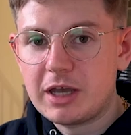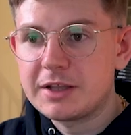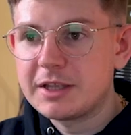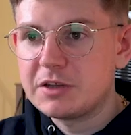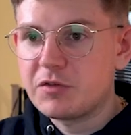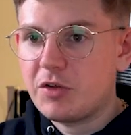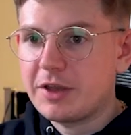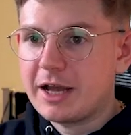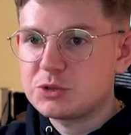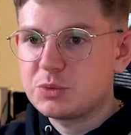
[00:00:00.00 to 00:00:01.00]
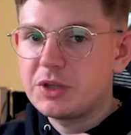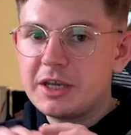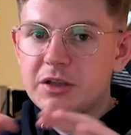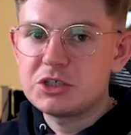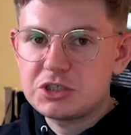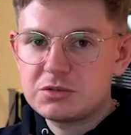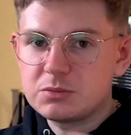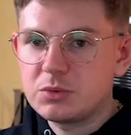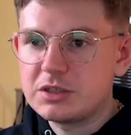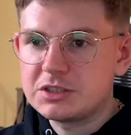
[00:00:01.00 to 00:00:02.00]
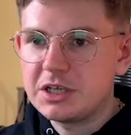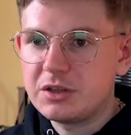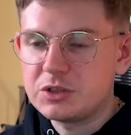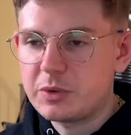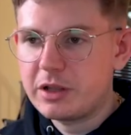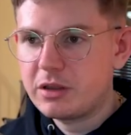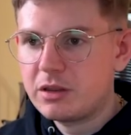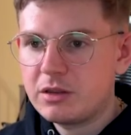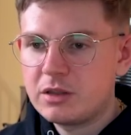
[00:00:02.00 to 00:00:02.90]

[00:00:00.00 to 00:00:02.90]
and then you've got the actual English word Teal as well.